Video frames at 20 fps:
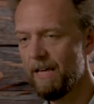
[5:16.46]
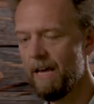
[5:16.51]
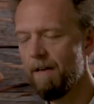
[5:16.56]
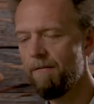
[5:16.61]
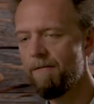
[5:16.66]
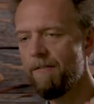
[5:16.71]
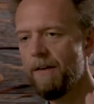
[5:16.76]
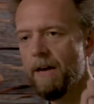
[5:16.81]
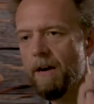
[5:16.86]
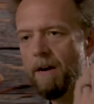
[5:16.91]

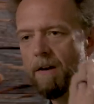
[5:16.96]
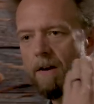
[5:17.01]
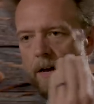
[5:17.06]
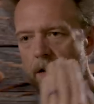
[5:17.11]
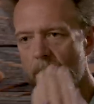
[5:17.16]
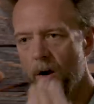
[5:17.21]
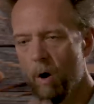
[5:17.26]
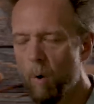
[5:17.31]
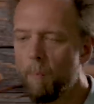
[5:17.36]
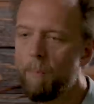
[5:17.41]
If they are
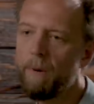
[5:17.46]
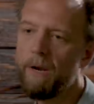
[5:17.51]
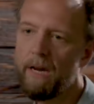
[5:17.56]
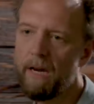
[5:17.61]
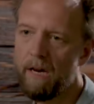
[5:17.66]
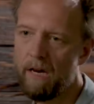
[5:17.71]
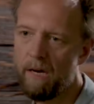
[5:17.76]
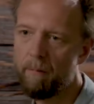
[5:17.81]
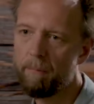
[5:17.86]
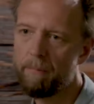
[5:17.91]
not
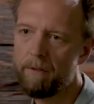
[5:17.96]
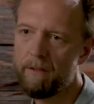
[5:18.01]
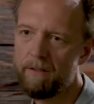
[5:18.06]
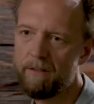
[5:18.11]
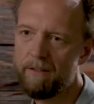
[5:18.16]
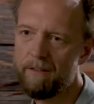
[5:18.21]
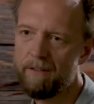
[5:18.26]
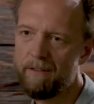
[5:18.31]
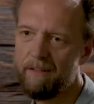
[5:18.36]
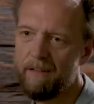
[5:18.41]
opening up,
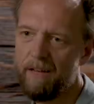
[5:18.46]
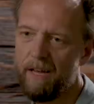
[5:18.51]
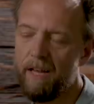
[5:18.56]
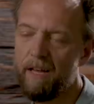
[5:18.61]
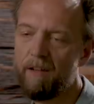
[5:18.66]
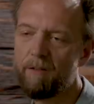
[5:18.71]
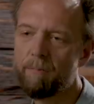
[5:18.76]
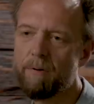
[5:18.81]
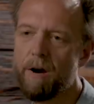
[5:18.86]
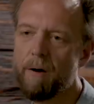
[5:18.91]

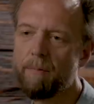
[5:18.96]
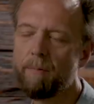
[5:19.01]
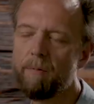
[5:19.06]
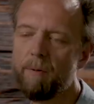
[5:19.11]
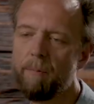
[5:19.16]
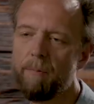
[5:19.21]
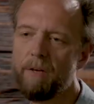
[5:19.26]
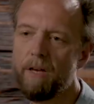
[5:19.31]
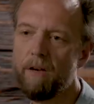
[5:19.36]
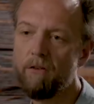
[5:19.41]
it's
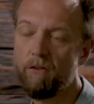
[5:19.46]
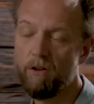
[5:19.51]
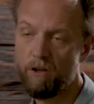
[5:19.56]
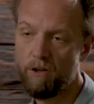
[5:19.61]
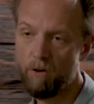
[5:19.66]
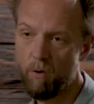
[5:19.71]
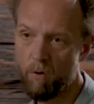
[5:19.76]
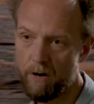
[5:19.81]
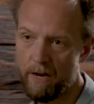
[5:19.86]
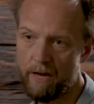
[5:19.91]
probably because
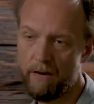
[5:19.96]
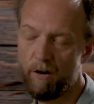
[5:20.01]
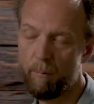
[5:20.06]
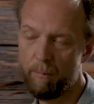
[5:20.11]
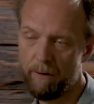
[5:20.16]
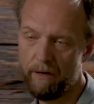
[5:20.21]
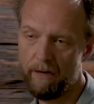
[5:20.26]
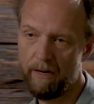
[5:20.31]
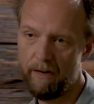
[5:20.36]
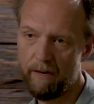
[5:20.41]
you're not
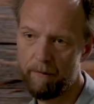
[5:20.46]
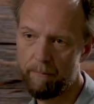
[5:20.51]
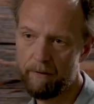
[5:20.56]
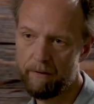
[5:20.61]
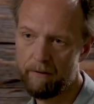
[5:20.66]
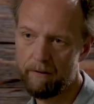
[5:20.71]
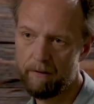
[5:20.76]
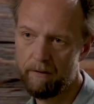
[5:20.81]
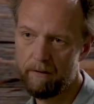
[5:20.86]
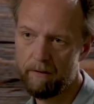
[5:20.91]
opening up.
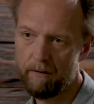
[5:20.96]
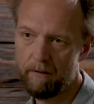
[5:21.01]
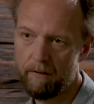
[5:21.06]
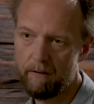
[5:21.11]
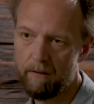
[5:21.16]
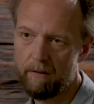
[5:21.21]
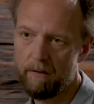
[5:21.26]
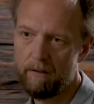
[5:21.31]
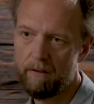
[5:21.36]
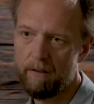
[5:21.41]

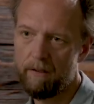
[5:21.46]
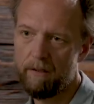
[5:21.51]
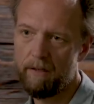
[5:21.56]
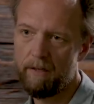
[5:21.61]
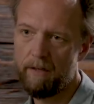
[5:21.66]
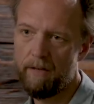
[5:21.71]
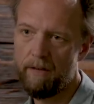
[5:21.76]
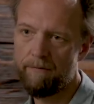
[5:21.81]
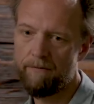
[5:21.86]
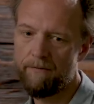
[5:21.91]

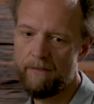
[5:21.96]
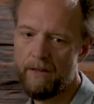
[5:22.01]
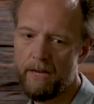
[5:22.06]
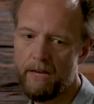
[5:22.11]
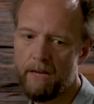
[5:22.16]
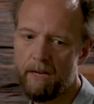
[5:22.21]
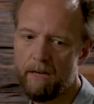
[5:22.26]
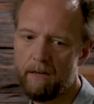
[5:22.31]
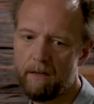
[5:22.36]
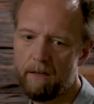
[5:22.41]
If
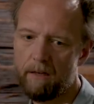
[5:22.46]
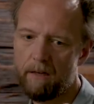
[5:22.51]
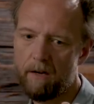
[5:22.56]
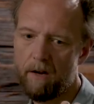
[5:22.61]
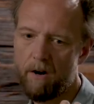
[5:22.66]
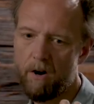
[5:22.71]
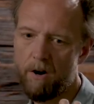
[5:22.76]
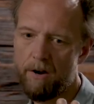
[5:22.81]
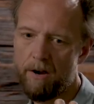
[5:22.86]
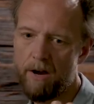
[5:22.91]
they
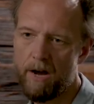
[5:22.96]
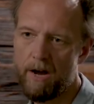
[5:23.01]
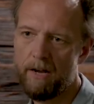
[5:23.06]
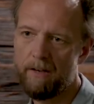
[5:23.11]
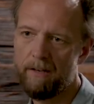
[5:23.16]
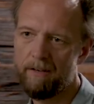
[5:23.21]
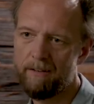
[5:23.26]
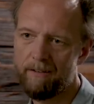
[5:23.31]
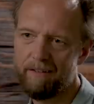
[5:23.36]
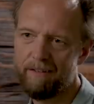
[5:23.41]
are
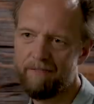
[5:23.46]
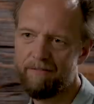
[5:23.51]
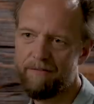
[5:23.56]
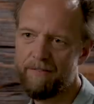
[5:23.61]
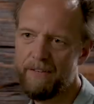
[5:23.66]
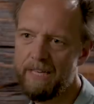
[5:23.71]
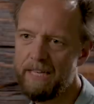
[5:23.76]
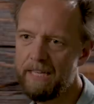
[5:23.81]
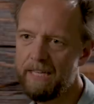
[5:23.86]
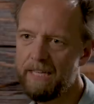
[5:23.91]
not
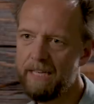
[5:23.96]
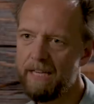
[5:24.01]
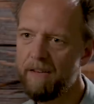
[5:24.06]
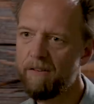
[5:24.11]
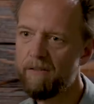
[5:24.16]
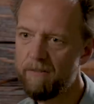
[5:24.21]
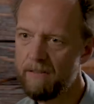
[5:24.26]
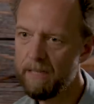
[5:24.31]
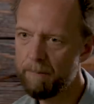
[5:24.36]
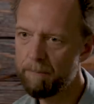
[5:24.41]
feeling
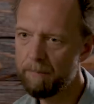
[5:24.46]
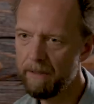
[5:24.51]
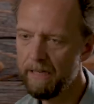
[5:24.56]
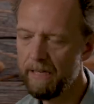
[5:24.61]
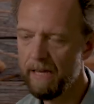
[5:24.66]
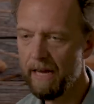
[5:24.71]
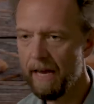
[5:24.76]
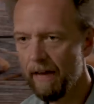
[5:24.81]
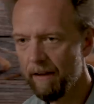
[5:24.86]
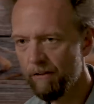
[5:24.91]
as
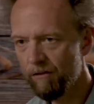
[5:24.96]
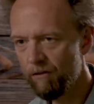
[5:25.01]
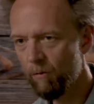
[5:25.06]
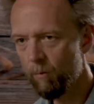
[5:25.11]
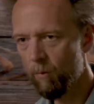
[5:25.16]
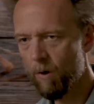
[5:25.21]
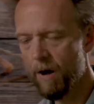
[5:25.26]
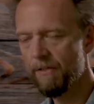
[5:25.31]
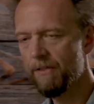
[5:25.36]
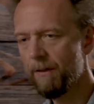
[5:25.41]
deeply as
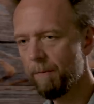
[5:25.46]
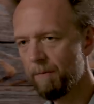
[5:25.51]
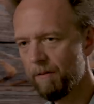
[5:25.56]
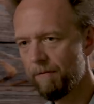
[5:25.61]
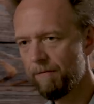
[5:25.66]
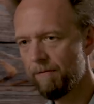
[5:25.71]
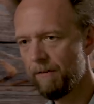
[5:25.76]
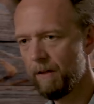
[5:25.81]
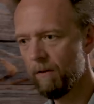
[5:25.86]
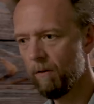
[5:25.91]
you want them
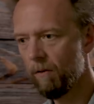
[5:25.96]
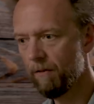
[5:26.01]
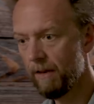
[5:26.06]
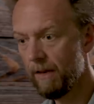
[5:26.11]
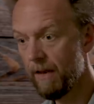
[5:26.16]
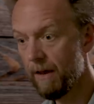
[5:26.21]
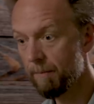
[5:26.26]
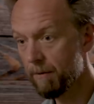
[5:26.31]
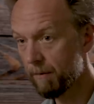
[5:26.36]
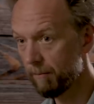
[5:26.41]
to feel,
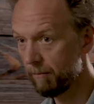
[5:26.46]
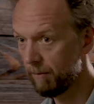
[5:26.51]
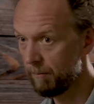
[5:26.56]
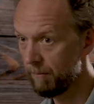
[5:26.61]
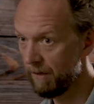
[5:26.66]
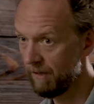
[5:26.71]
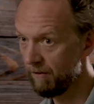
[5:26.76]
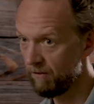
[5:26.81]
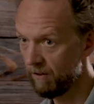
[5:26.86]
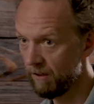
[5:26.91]
then that probably
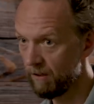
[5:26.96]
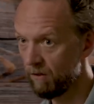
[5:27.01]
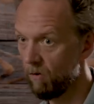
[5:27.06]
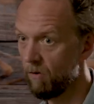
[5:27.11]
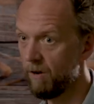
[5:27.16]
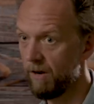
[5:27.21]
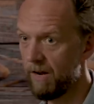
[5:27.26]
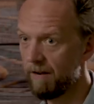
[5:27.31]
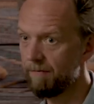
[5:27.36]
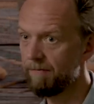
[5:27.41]
means that
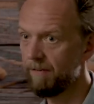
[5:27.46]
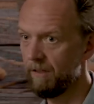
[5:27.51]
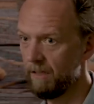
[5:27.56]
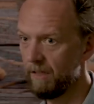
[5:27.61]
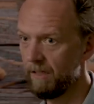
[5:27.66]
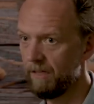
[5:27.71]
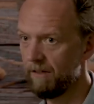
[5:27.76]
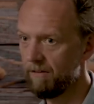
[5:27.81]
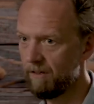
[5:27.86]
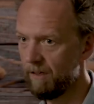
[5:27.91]
you're not
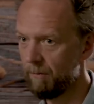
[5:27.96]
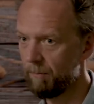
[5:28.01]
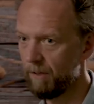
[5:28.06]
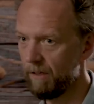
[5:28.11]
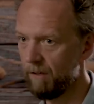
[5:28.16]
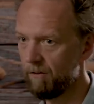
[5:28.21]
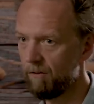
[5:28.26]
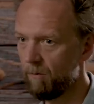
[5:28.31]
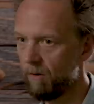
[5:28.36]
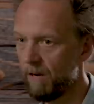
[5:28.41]
feeling as
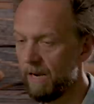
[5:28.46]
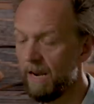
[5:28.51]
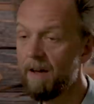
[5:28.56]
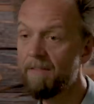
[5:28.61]
deeply as you want.